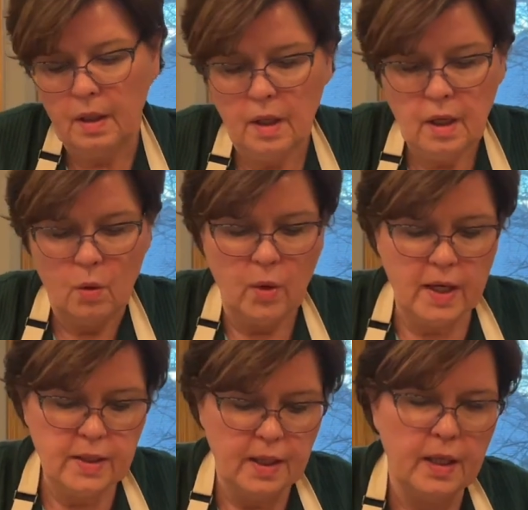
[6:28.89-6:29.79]
a
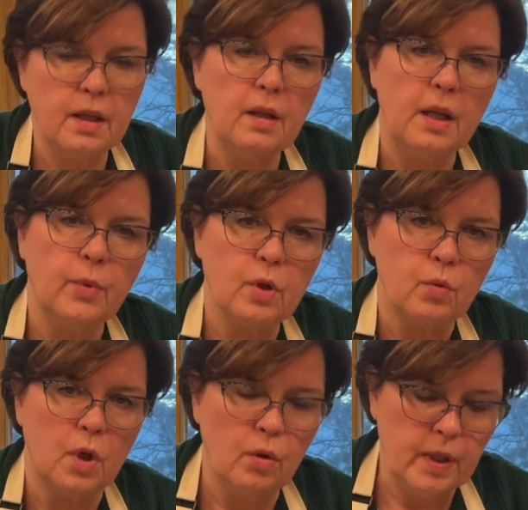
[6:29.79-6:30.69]
rectangle. I want to
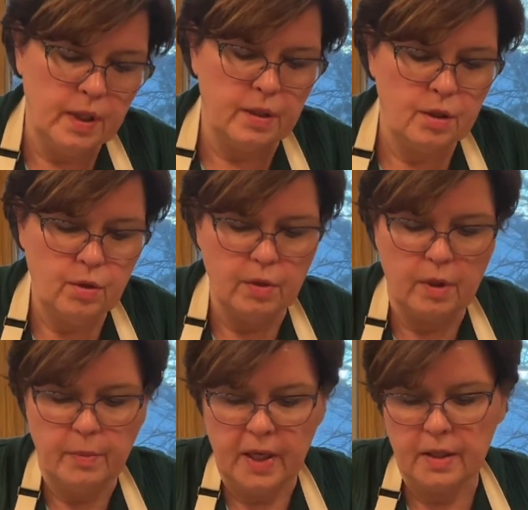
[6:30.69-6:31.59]
roll it into
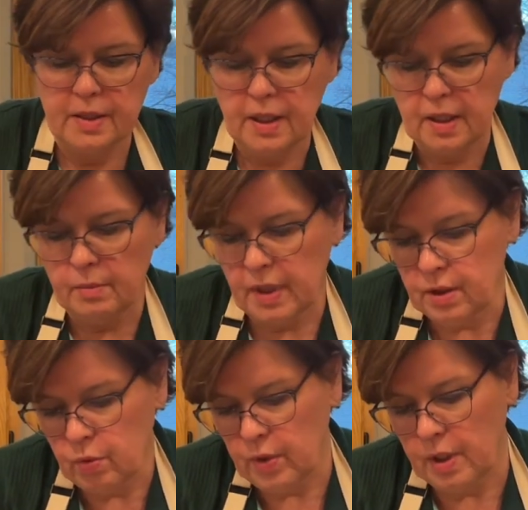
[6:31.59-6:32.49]
about a 10 by
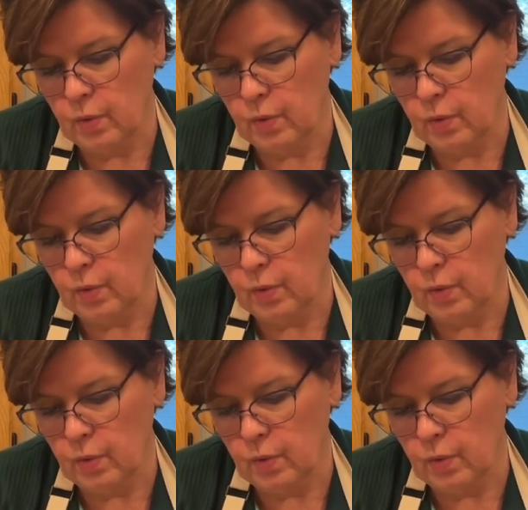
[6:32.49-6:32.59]
20